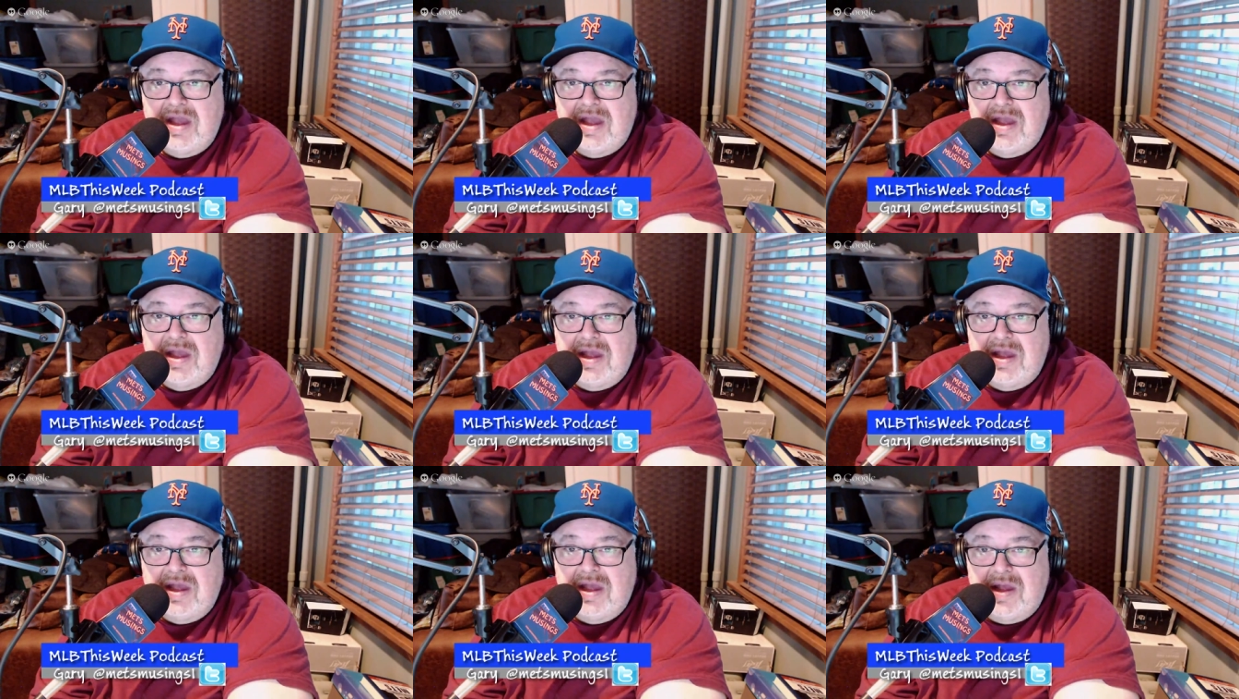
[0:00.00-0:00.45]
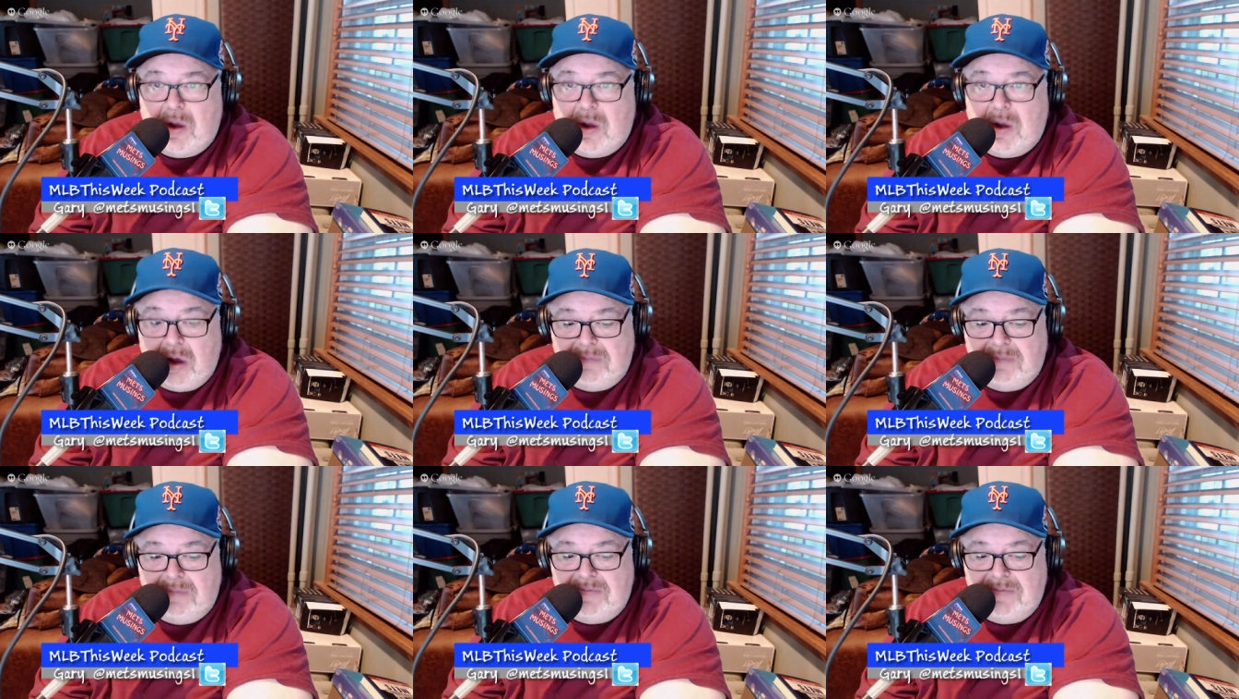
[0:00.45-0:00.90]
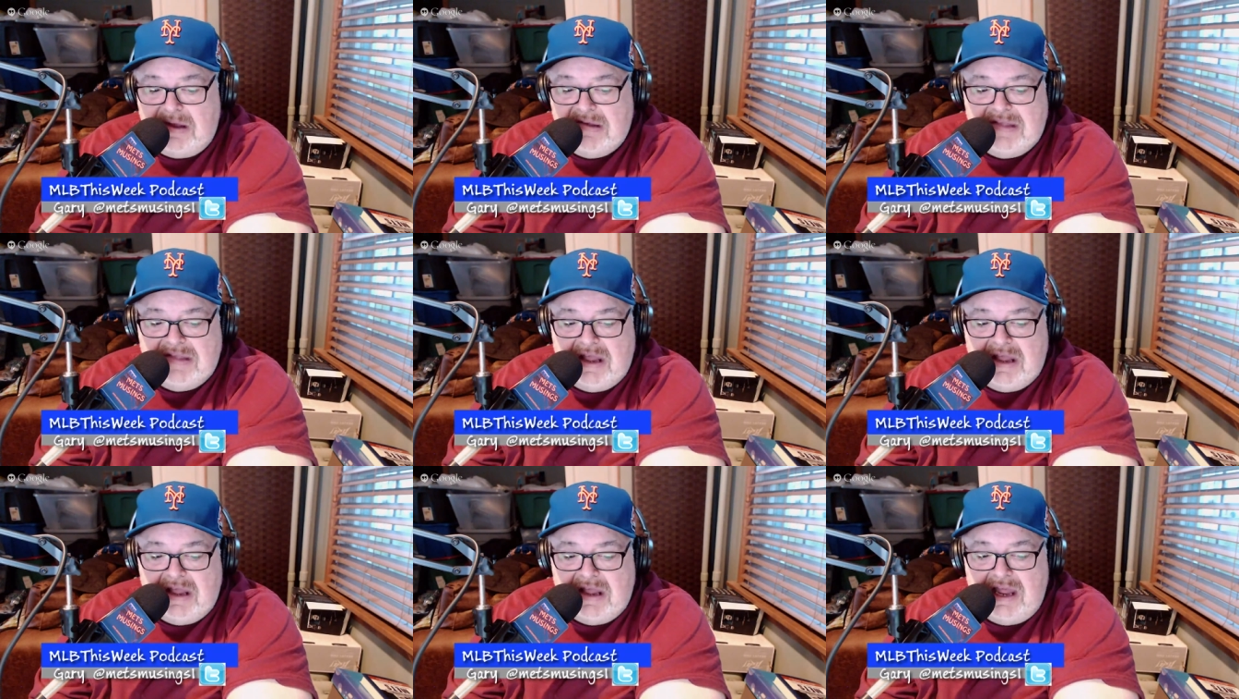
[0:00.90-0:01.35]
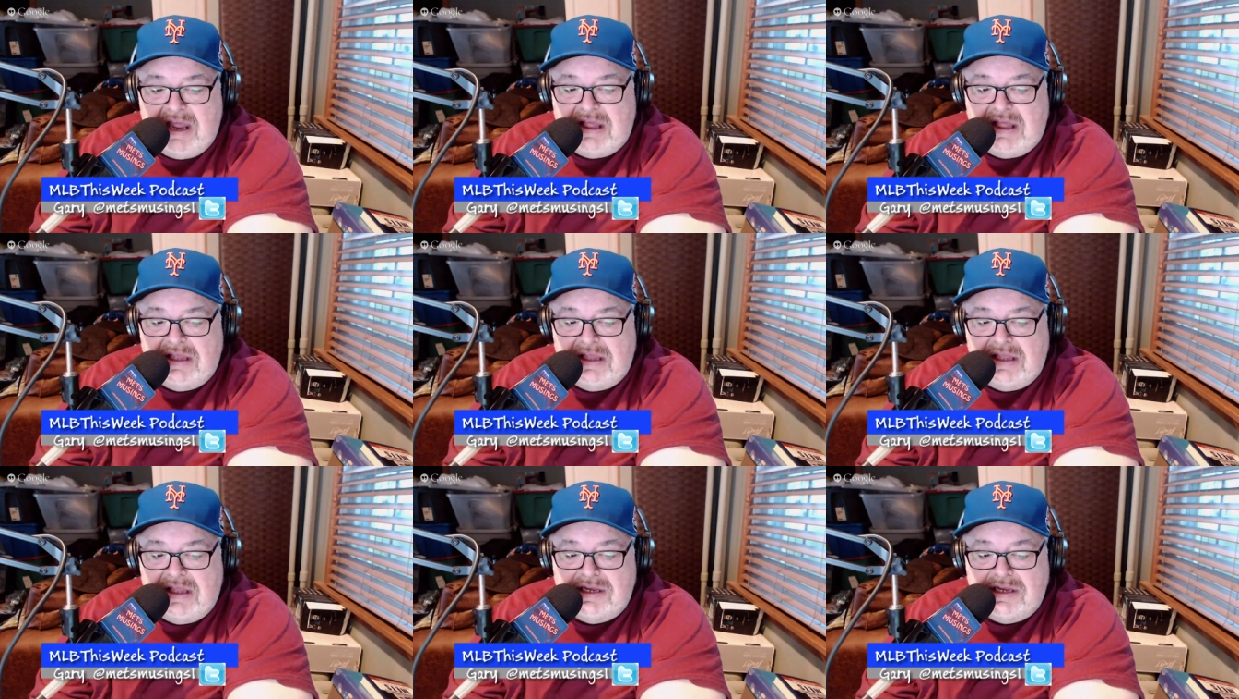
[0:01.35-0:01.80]
good because they like to
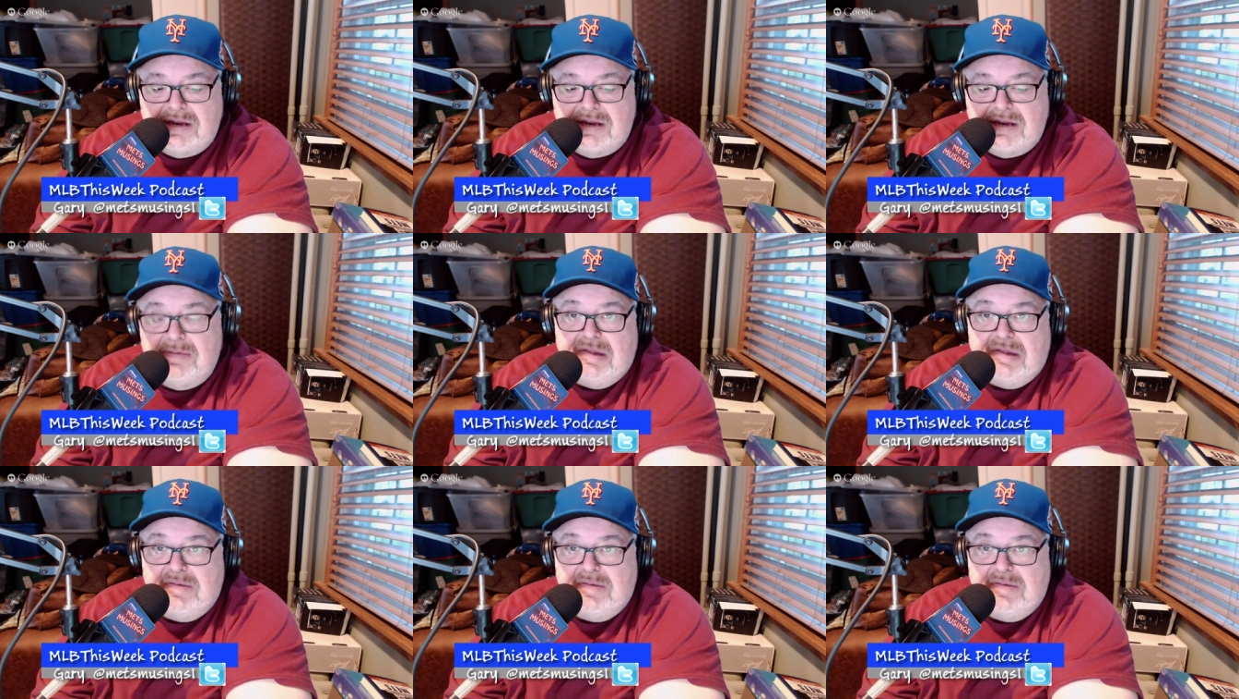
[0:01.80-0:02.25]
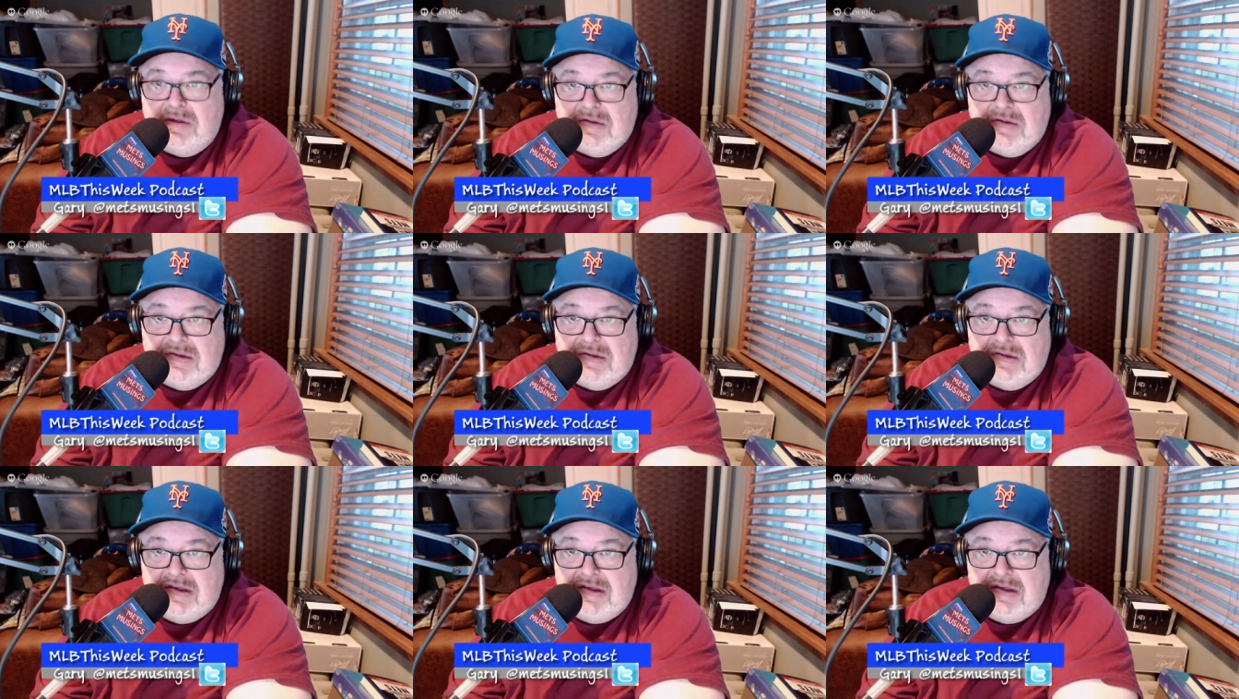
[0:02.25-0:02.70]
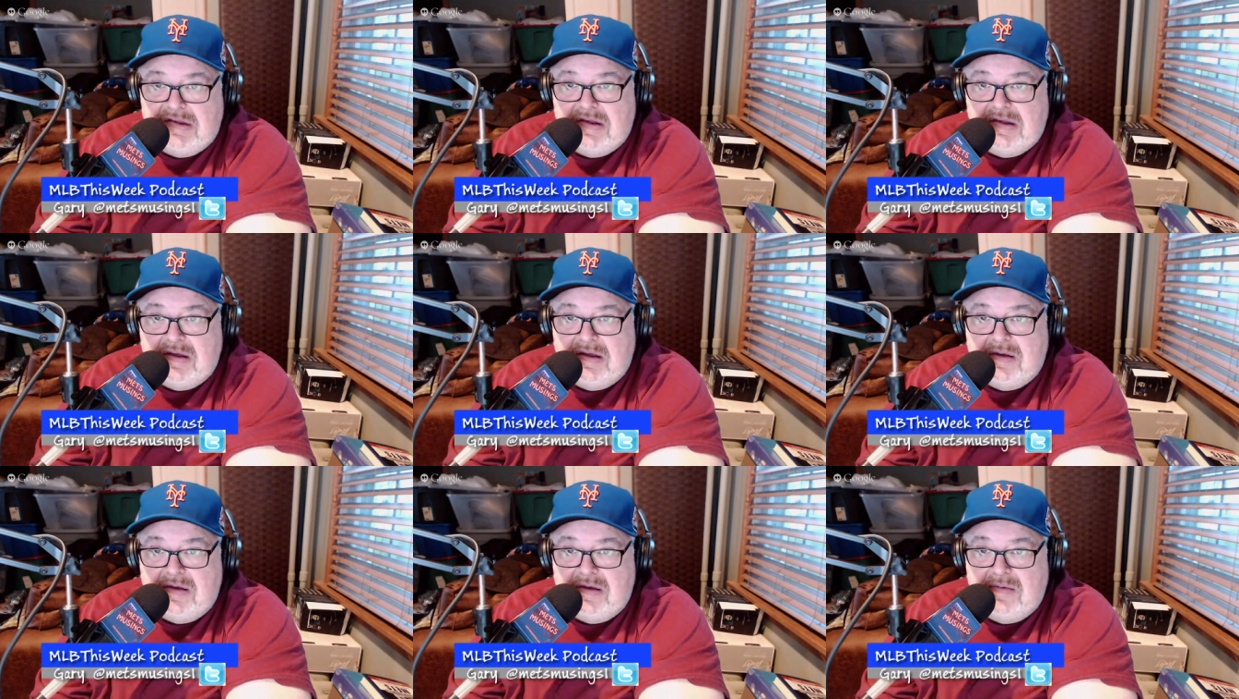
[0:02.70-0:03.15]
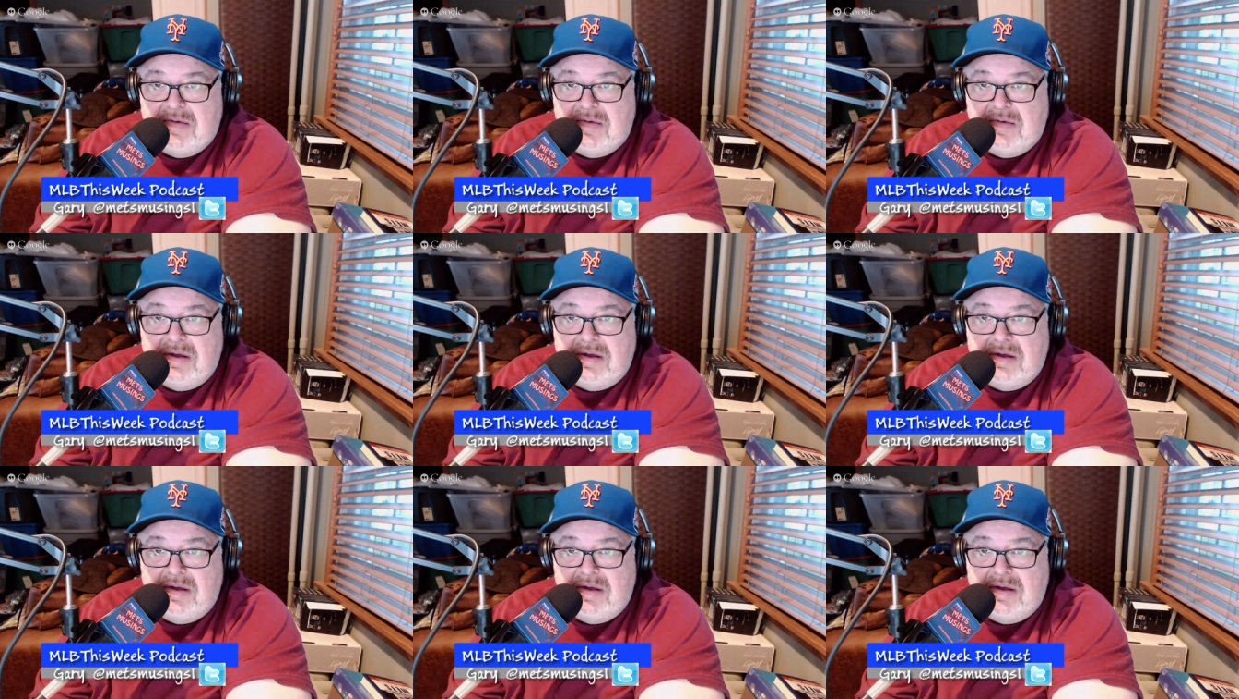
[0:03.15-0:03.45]
listen to Mets music. So